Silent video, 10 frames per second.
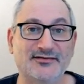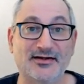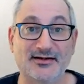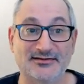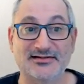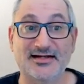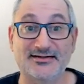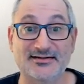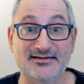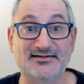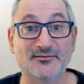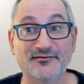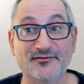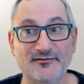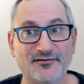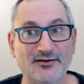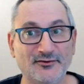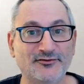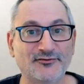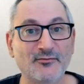and selecting some of the fields
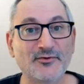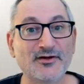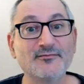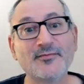from them,